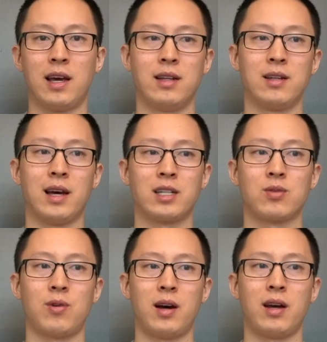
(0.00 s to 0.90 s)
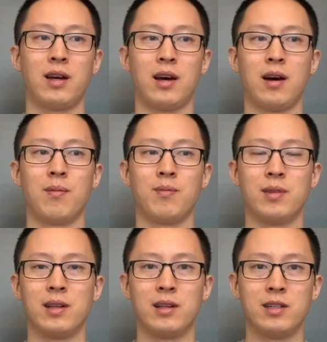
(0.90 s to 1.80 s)
And that's why
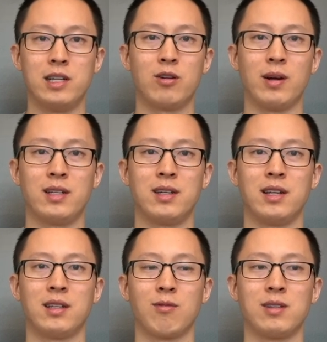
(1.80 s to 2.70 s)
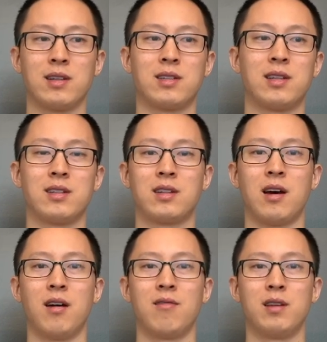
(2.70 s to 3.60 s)
decreasing the resistance
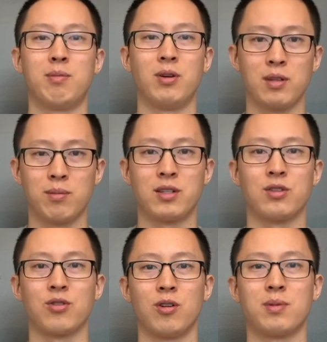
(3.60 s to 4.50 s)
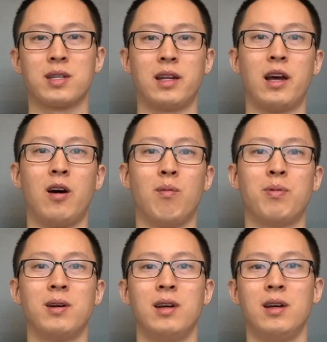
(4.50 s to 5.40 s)
of the opposing muscle groups can help